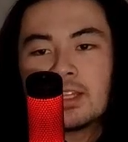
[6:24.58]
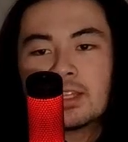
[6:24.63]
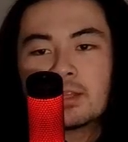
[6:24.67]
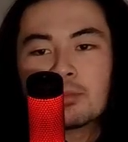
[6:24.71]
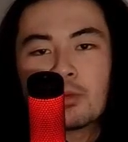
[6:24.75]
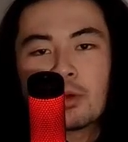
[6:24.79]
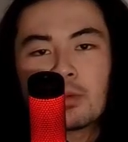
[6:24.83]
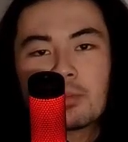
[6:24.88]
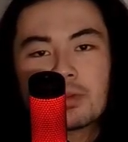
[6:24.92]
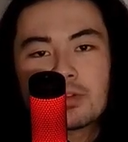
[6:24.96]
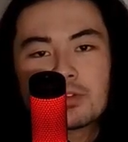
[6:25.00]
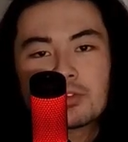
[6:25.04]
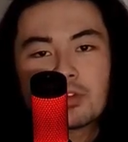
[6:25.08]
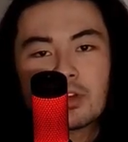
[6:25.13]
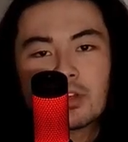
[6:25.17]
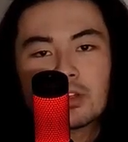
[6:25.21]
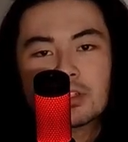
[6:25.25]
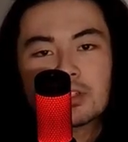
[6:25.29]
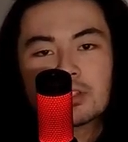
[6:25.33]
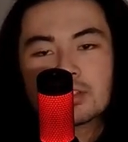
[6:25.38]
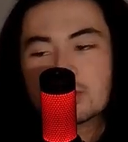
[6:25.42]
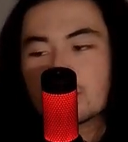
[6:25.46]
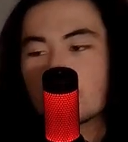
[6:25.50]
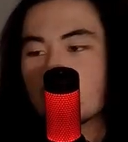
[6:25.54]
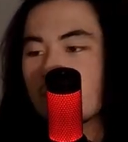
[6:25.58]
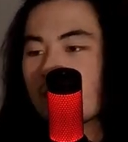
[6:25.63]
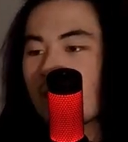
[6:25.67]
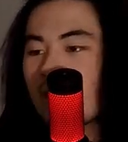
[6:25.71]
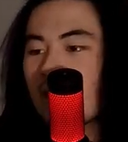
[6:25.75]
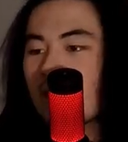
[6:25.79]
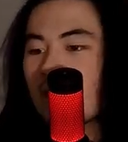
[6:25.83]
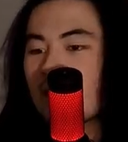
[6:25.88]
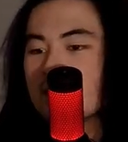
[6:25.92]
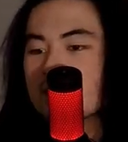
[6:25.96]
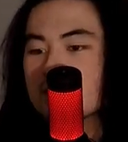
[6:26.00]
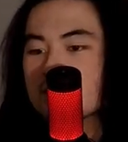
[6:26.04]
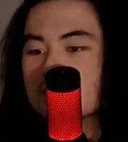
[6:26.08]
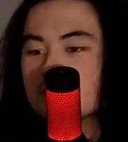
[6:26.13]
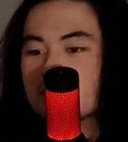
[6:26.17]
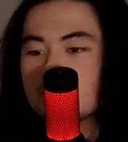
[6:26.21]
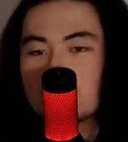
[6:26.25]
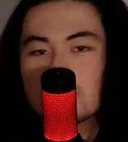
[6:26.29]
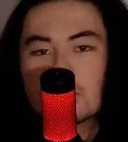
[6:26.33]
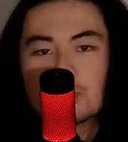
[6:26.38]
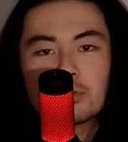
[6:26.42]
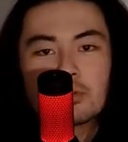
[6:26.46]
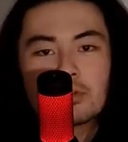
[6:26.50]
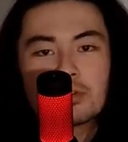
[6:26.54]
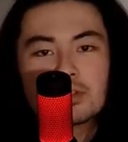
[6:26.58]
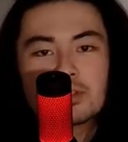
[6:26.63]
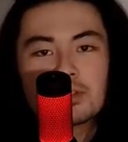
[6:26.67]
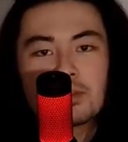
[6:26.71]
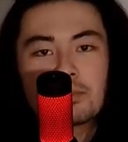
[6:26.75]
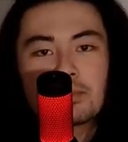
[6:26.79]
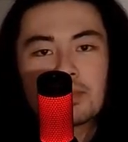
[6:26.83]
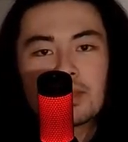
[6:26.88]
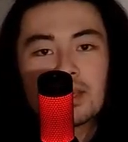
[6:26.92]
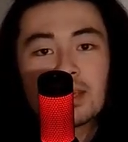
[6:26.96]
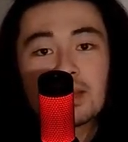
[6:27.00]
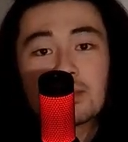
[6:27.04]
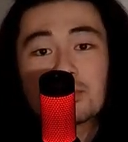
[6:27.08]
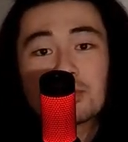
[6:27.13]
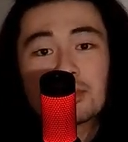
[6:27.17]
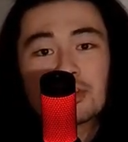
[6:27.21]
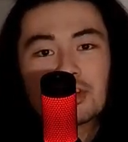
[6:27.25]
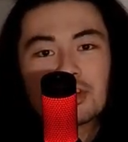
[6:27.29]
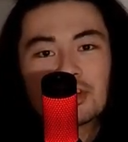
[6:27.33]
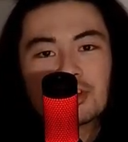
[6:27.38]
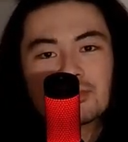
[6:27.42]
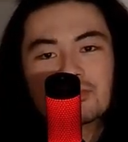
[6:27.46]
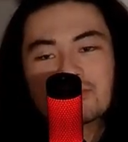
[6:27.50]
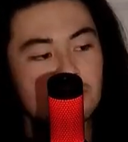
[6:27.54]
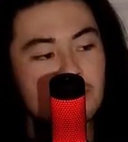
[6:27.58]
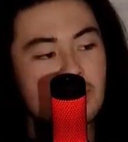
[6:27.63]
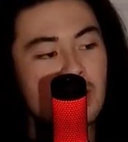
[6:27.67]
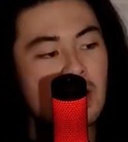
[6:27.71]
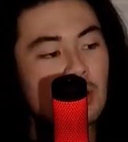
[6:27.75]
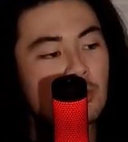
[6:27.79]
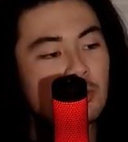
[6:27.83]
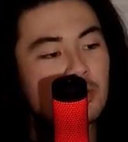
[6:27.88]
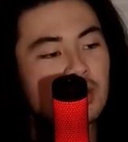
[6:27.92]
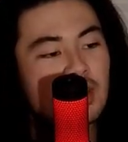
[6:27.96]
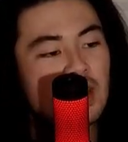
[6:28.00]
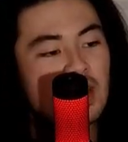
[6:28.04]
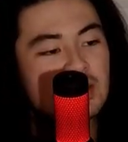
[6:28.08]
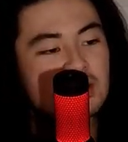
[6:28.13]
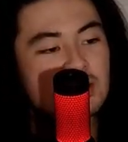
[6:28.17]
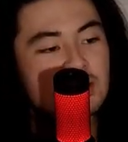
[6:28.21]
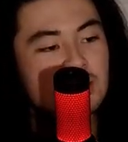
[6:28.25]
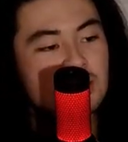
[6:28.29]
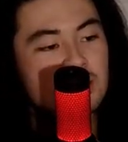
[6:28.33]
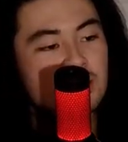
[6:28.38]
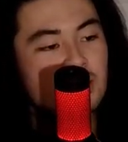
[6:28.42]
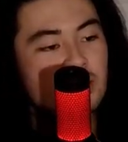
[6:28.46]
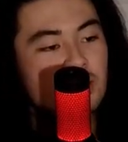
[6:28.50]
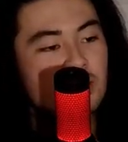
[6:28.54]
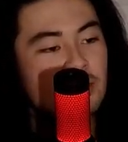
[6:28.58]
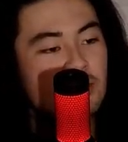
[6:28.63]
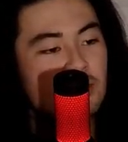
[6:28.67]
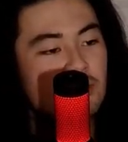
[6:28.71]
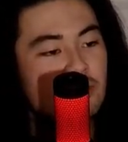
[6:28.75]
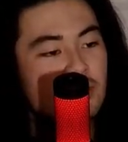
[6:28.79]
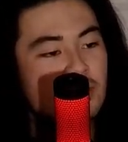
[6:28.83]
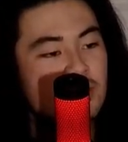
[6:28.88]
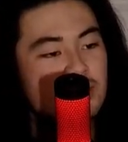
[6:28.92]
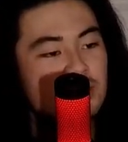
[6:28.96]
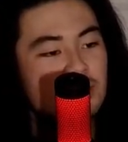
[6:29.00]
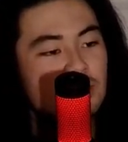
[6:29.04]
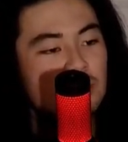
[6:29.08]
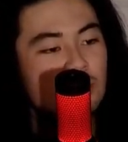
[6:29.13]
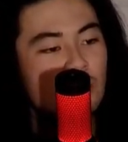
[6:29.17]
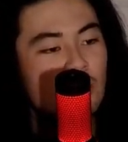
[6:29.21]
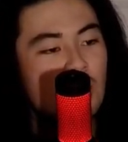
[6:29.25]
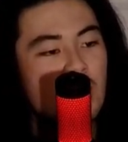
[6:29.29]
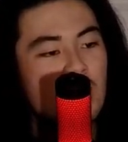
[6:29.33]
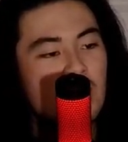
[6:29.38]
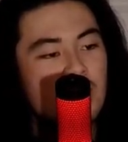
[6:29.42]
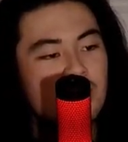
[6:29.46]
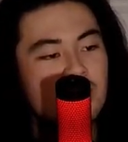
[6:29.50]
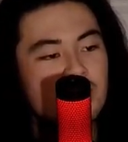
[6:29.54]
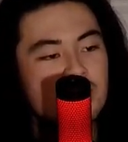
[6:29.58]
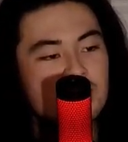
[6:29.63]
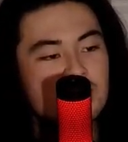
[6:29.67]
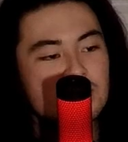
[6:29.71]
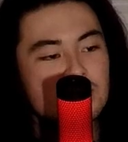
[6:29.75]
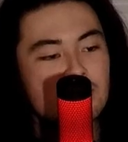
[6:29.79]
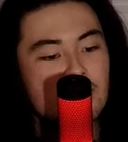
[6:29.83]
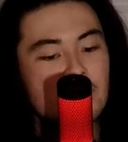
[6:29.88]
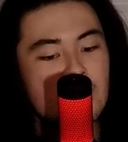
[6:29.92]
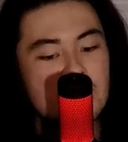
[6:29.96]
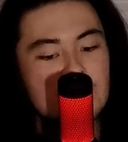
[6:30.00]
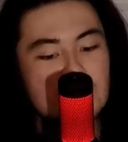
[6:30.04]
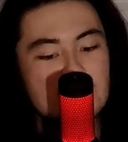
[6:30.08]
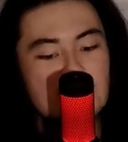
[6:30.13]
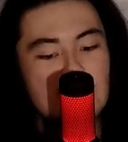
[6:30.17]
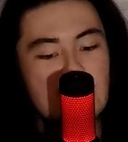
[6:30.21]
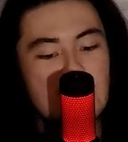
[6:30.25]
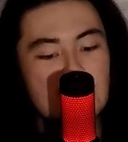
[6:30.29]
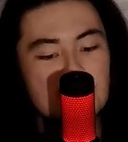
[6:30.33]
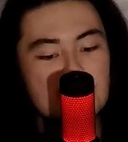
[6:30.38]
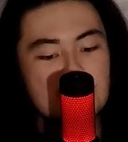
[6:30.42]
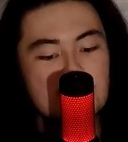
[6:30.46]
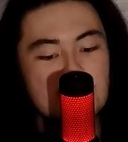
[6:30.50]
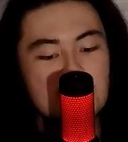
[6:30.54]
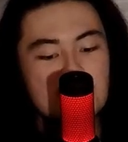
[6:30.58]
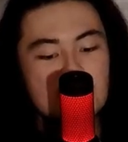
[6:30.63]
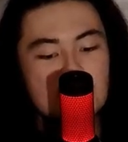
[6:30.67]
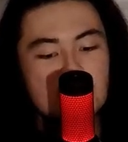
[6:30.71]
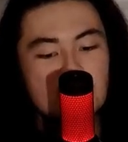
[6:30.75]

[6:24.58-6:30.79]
in the Morbius trailer, so that has to do with something, I'm sure. Now we get to the reasons why this might not be